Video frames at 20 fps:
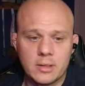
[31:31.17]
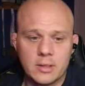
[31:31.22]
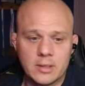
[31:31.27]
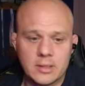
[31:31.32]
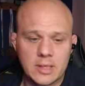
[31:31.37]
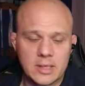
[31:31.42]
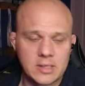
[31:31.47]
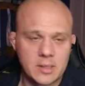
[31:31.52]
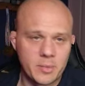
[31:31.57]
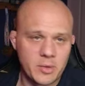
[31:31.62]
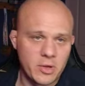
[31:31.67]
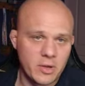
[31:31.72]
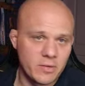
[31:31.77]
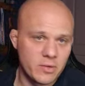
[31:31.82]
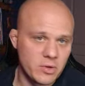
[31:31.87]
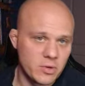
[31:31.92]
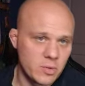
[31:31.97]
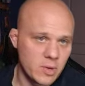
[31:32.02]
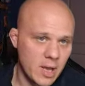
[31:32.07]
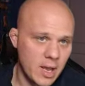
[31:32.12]
It's not something you have
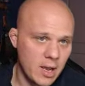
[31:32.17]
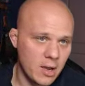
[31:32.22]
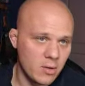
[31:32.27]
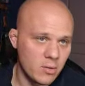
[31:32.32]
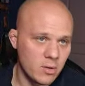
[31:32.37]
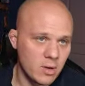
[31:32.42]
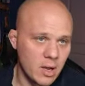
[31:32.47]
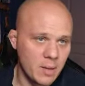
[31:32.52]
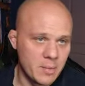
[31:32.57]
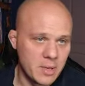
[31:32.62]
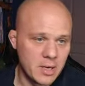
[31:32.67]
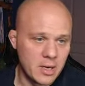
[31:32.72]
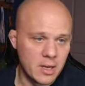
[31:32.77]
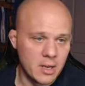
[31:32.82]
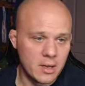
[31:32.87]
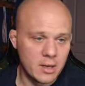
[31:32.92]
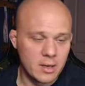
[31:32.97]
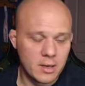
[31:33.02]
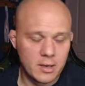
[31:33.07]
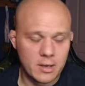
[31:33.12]
to do now. I mean,
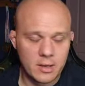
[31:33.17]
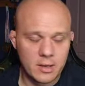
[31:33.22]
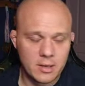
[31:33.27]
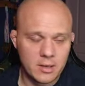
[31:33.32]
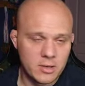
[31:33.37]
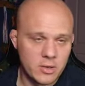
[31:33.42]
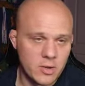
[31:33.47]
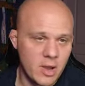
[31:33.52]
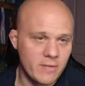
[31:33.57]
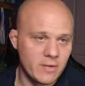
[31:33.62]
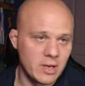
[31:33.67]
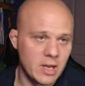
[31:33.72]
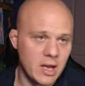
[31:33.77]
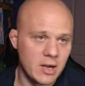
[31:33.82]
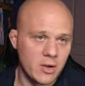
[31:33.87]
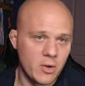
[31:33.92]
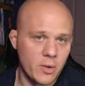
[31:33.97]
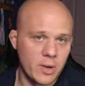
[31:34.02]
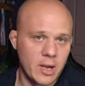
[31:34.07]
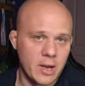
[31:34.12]
you have a
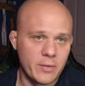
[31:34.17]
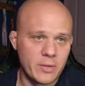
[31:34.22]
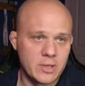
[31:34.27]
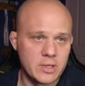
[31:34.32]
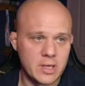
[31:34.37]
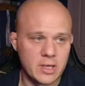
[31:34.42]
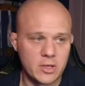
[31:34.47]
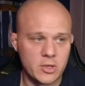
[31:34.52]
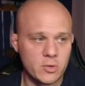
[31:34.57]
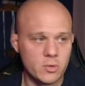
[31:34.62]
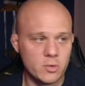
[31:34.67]
lot going on with the tank.